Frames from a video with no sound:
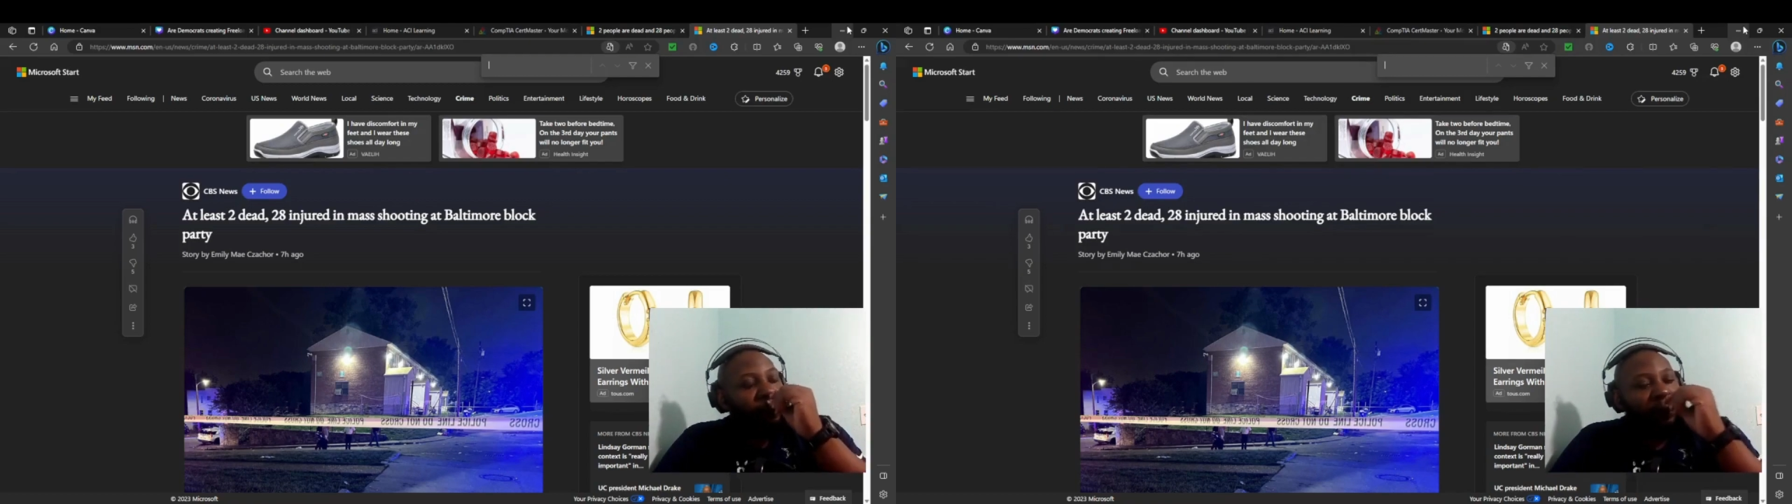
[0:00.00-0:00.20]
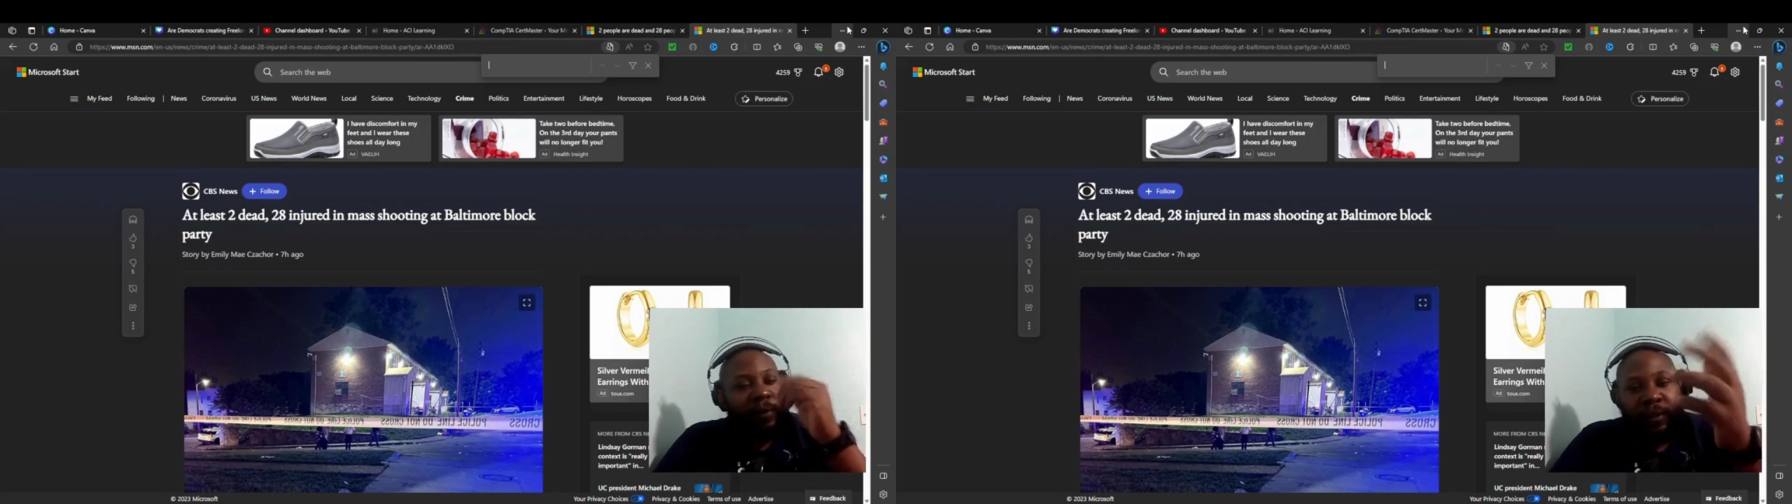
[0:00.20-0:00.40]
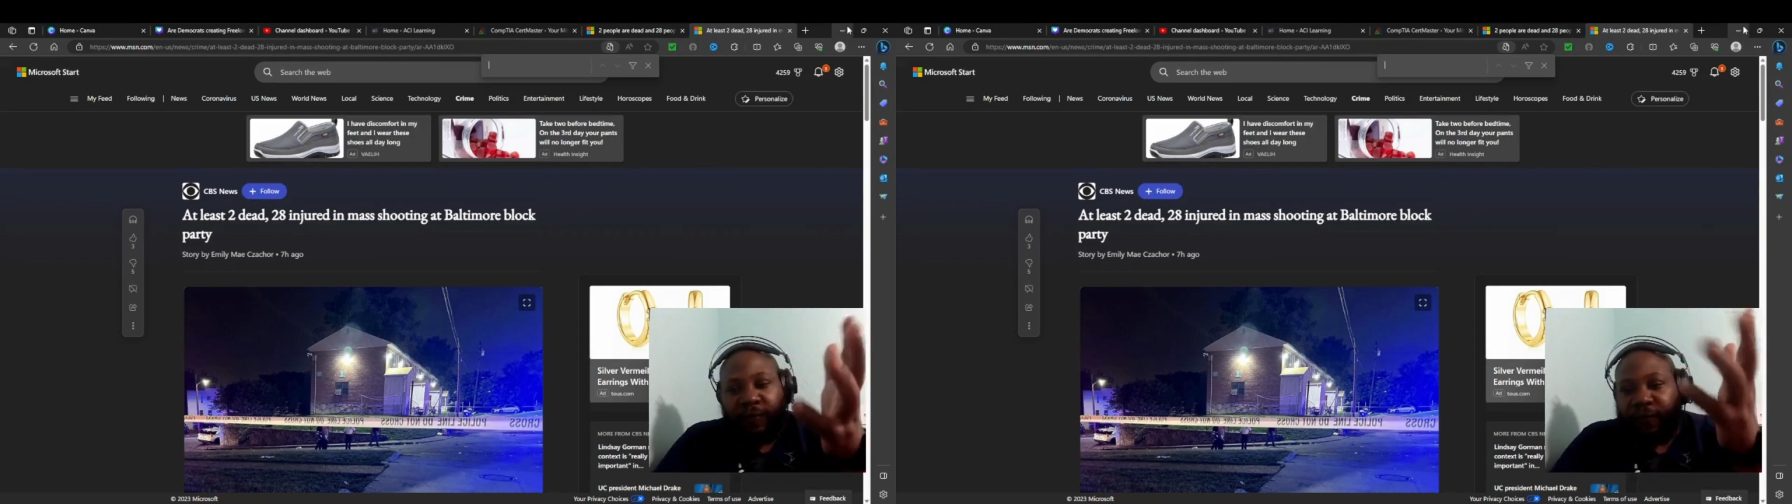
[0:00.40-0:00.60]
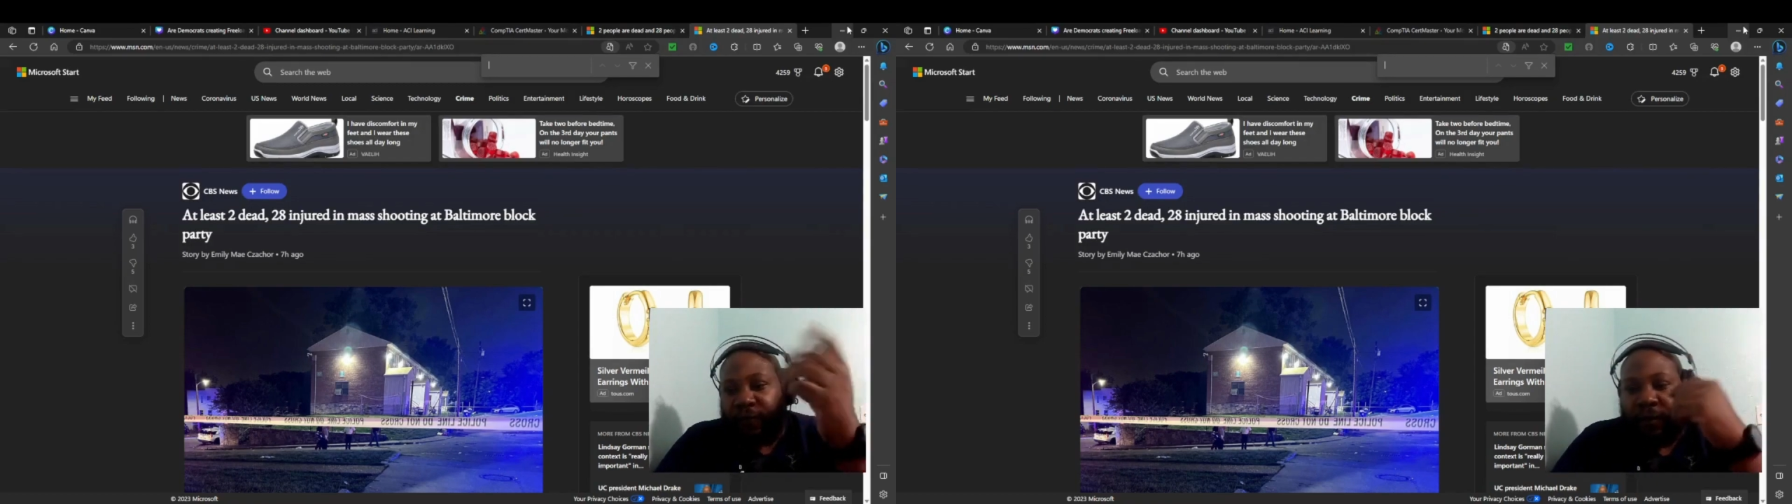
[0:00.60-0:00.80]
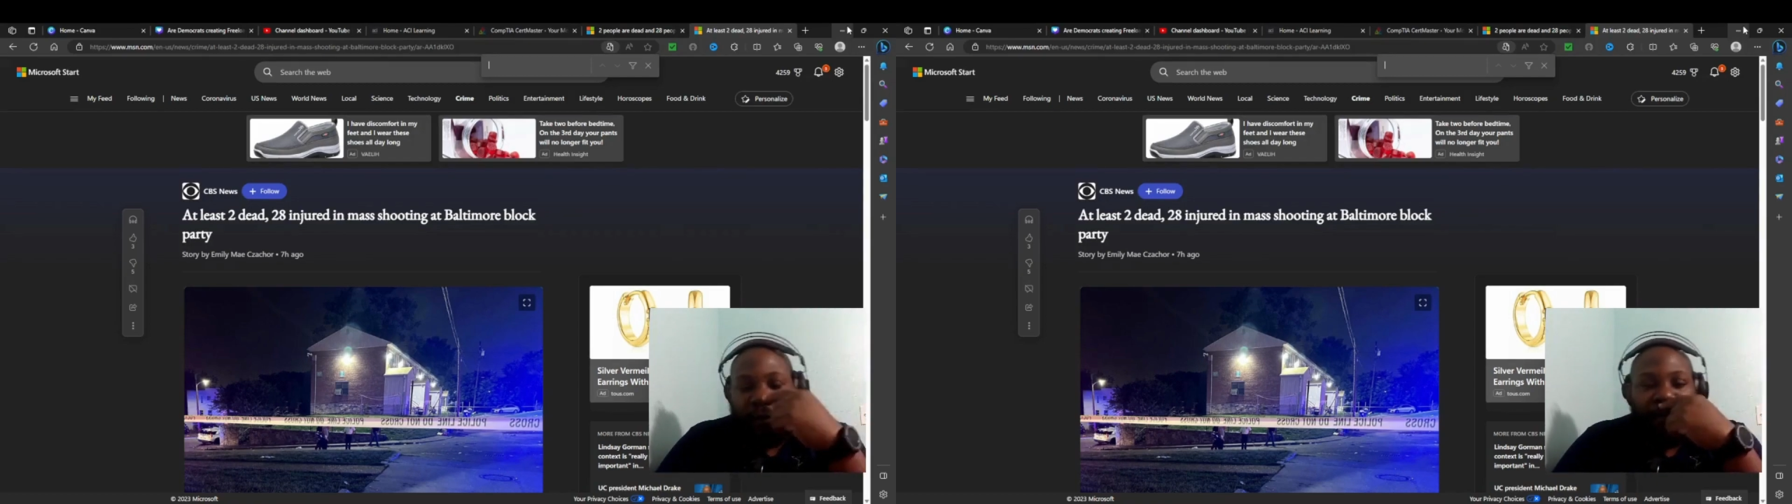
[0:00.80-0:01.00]
police
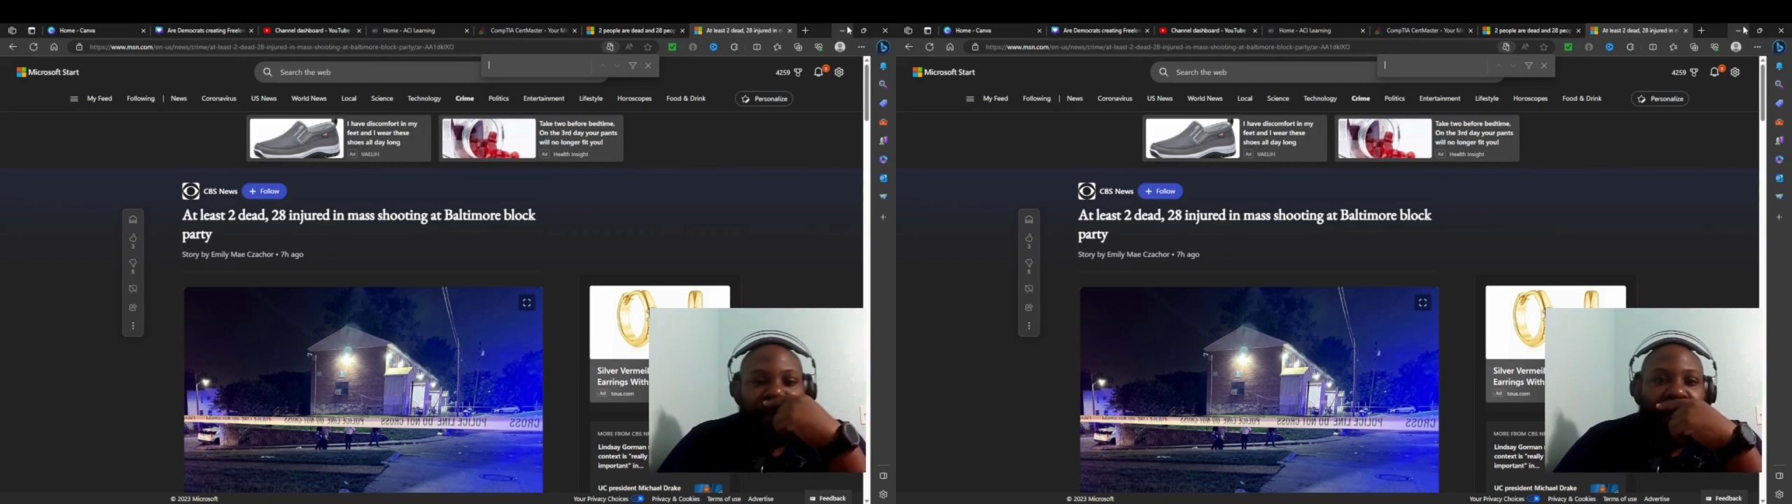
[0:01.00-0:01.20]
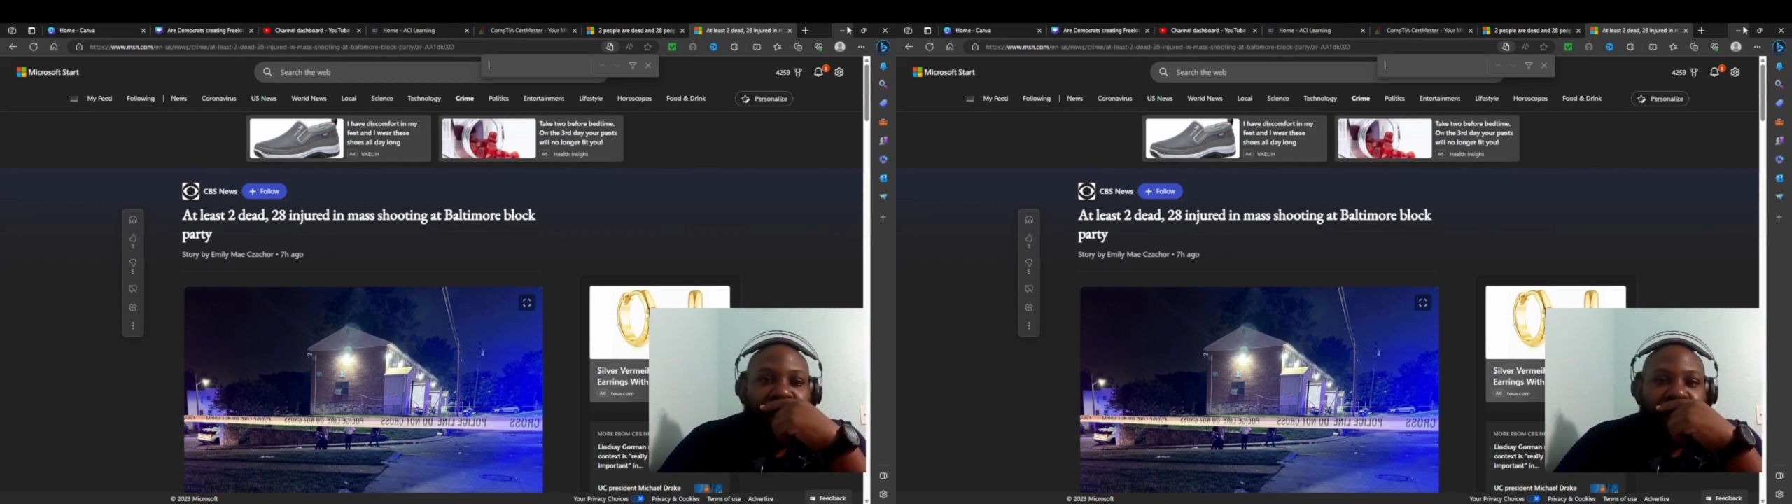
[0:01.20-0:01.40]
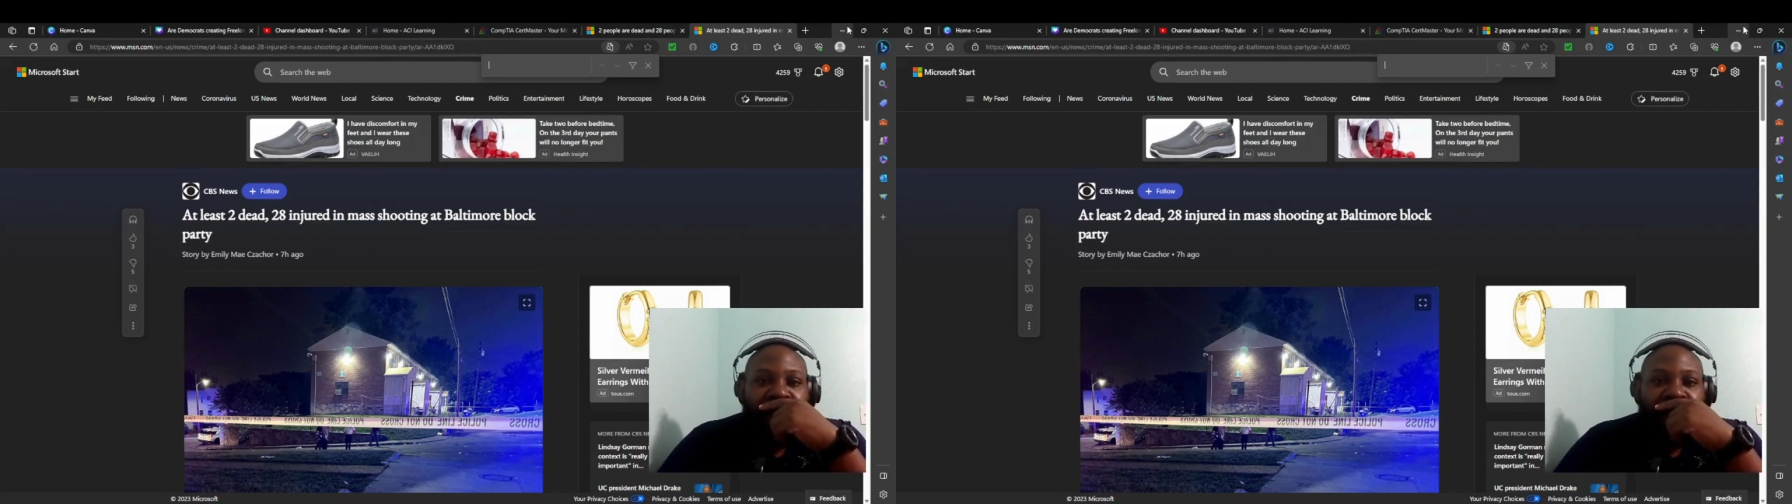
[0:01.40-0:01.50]
force. Police